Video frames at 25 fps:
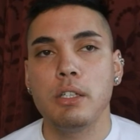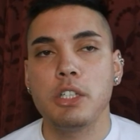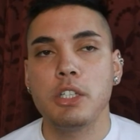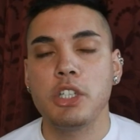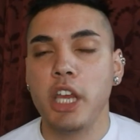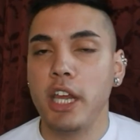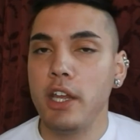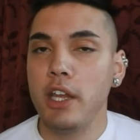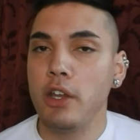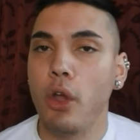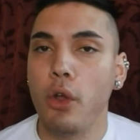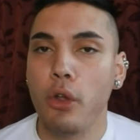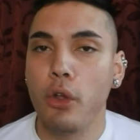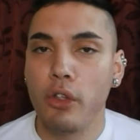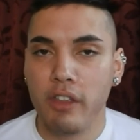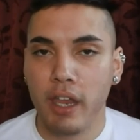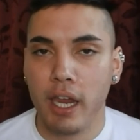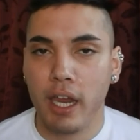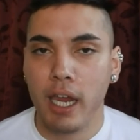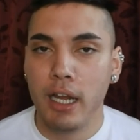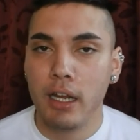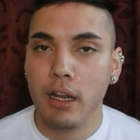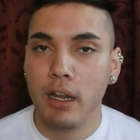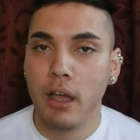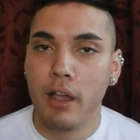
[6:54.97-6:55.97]
she knows
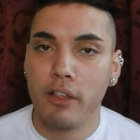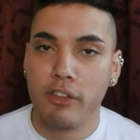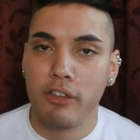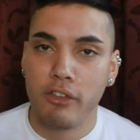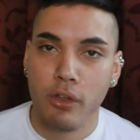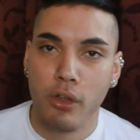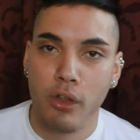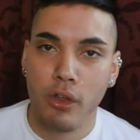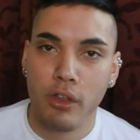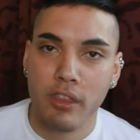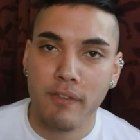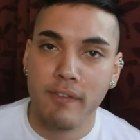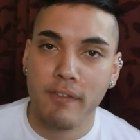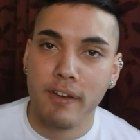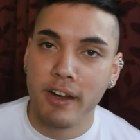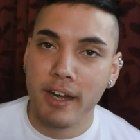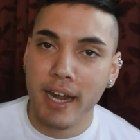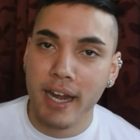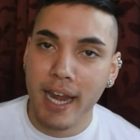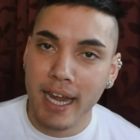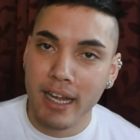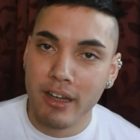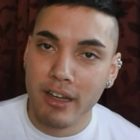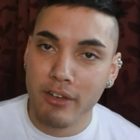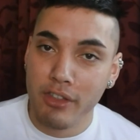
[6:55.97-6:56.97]
that he lies to her at the
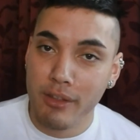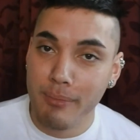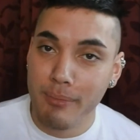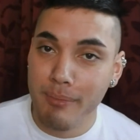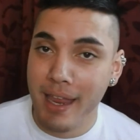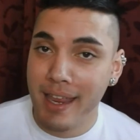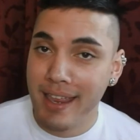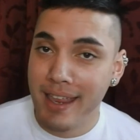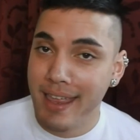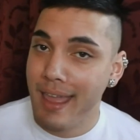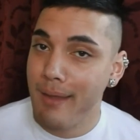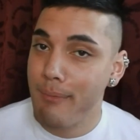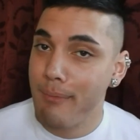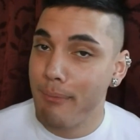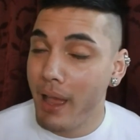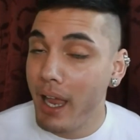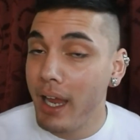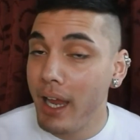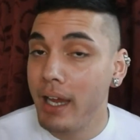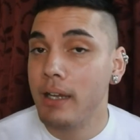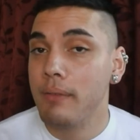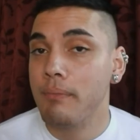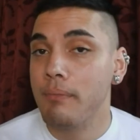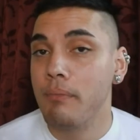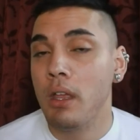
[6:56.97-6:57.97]
very end of the main
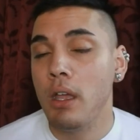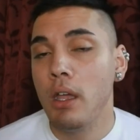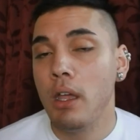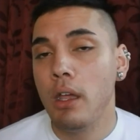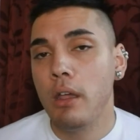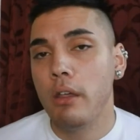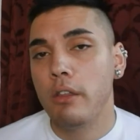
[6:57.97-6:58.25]
campaign.